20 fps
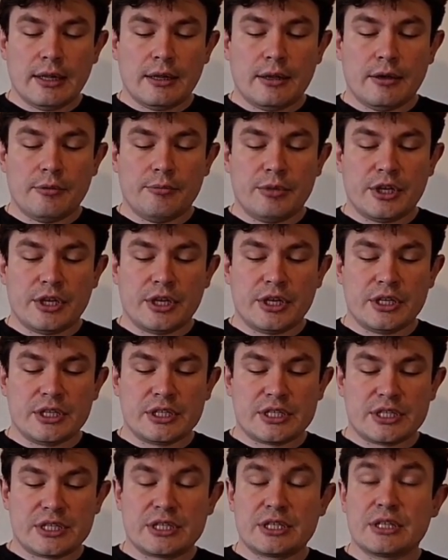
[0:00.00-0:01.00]

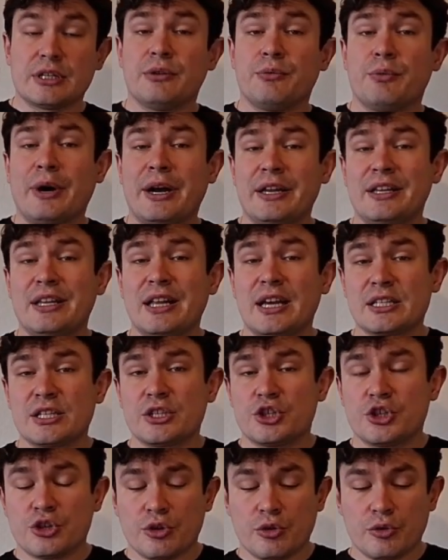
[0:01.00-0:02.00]
because white doesn't
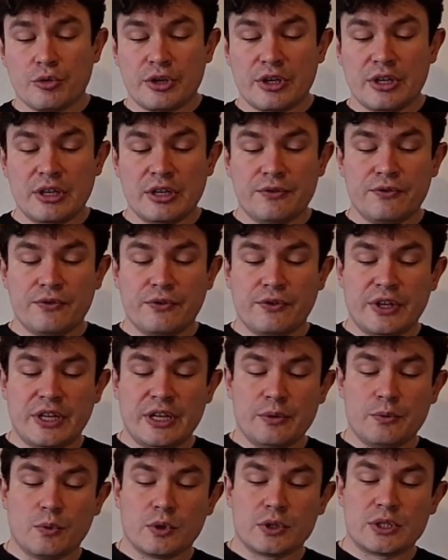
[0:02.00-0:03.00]
show if he
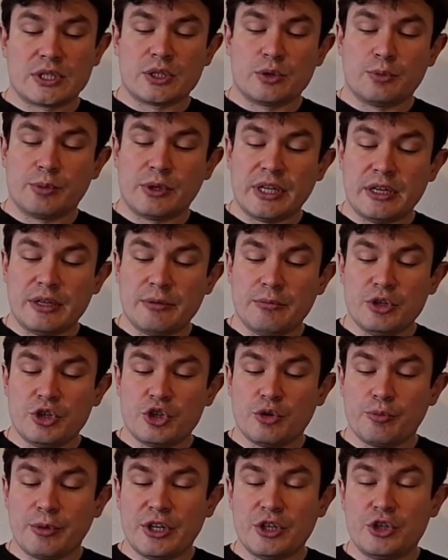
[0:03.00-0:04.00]
wants to play
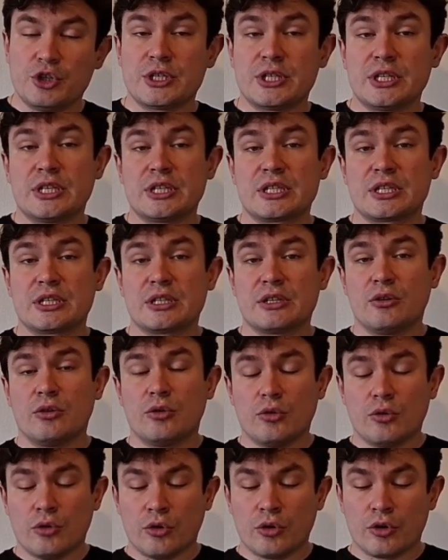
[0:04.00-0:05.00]
bishop h6
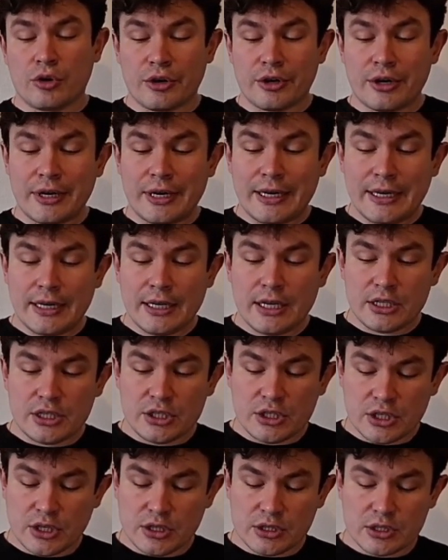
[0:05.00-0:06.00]
or
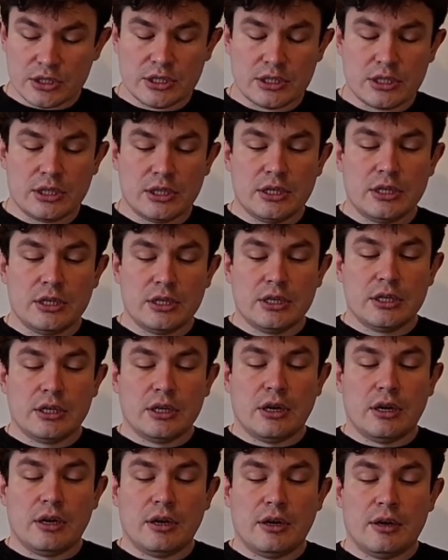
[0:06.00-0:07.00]
not.
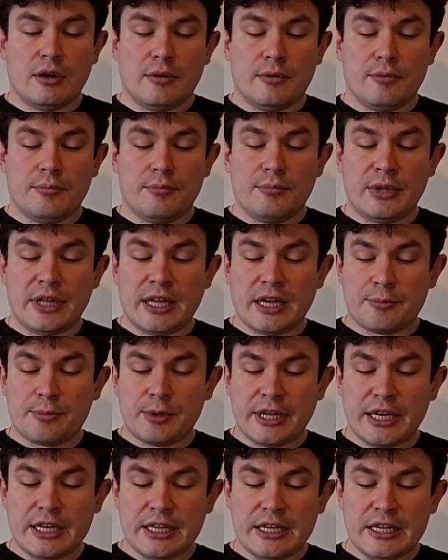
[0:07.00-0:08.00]
Black
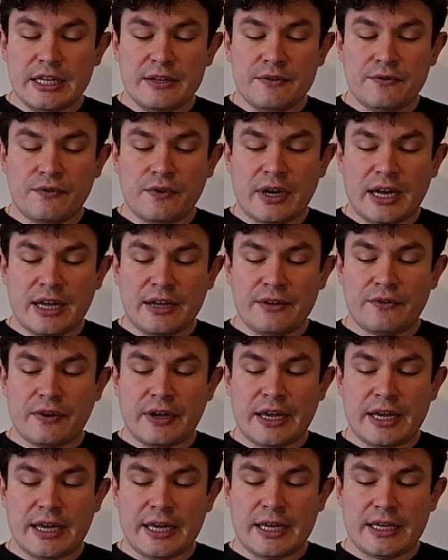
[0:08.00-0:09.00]
played e5,
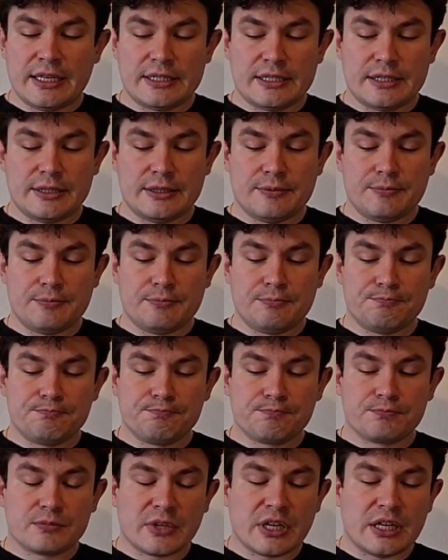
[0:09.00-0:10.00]
and
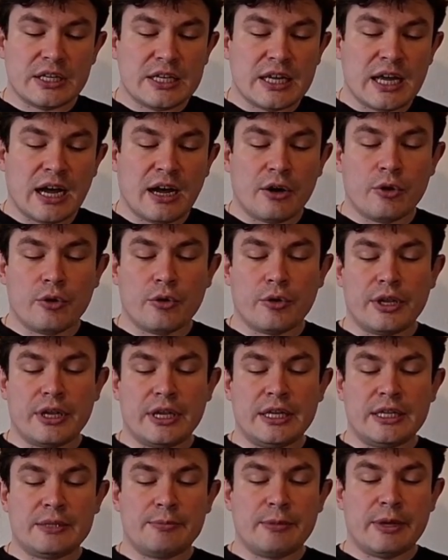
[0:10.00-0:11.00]
now
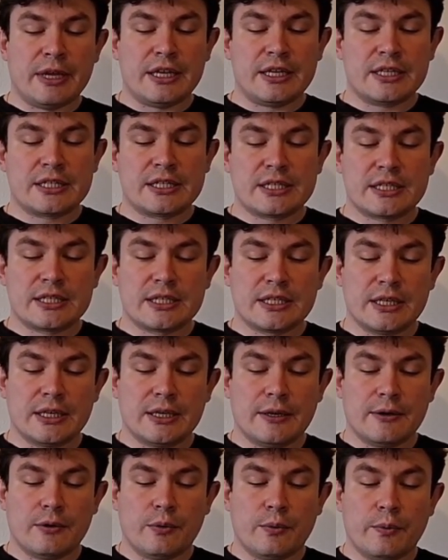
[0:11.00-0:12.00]
it makes
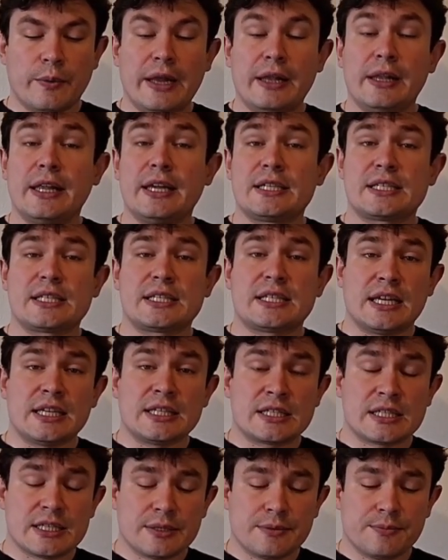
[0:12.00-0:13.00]
way less
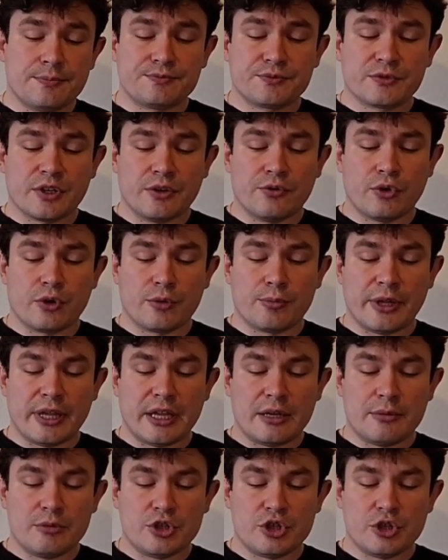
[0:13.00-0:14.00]
sense for
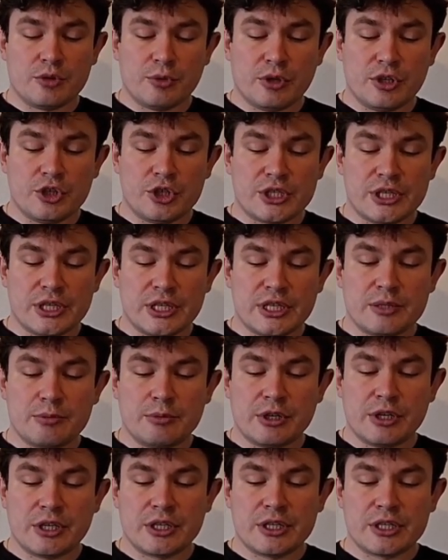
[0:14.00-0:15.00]
playing bishop h6
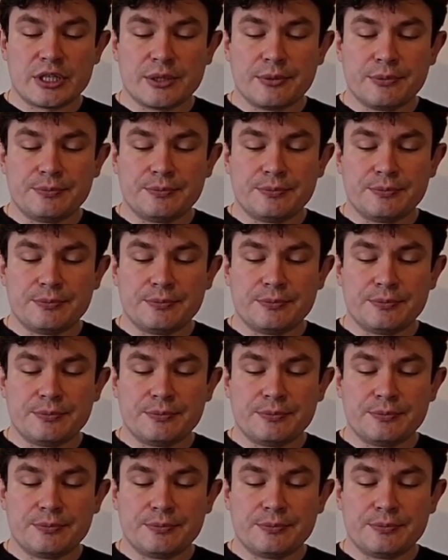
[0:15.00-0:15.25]
because